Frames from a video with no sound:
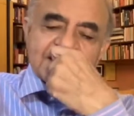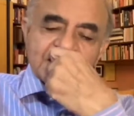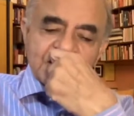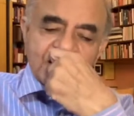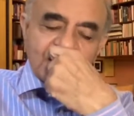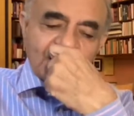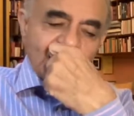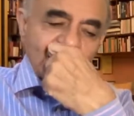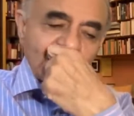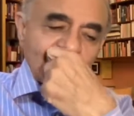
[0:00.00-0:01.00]

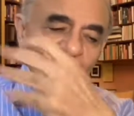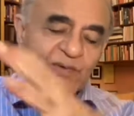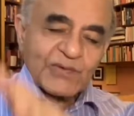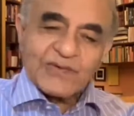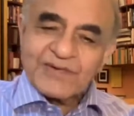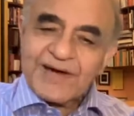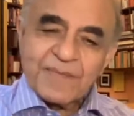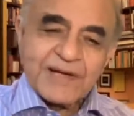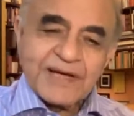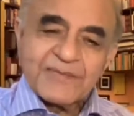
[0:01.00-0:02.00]
So
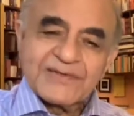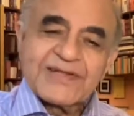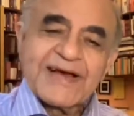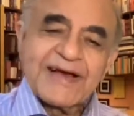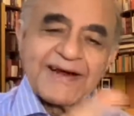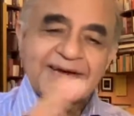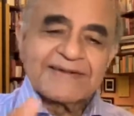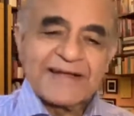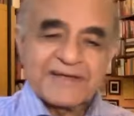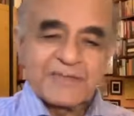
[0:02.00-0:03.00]
Kamle was there
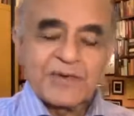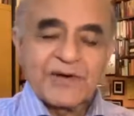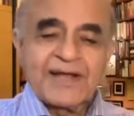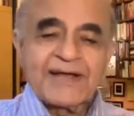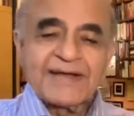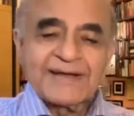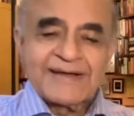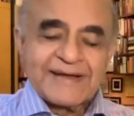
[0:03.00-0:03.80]
next morning,